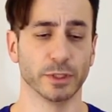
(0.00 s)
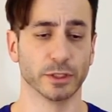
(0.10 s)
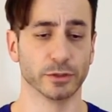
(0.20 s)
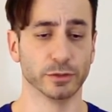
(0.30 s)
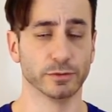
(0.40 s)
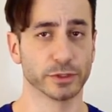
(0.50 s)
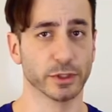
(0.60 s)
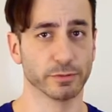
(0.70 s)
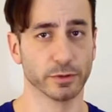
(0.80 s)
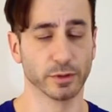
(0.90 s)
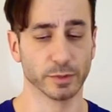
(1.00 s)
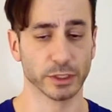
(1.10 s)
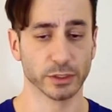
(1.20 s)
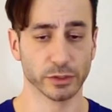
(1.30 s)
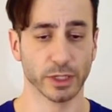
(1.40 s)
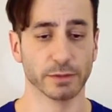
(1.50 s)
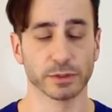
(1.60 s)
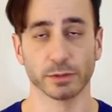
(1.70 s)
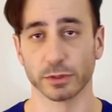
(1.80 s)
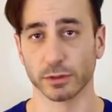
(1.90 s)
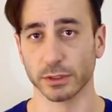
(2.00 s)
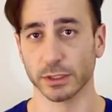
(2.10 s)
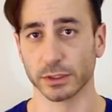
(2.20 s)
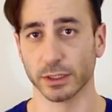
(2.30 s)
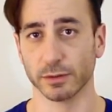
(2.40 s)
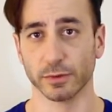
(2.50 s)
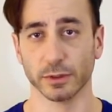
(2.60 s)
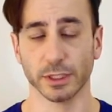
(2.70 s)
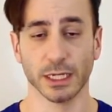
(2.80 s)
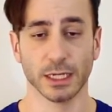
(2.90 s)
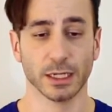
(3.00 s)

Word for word: because you've suffered or because you have some sort of discomfort.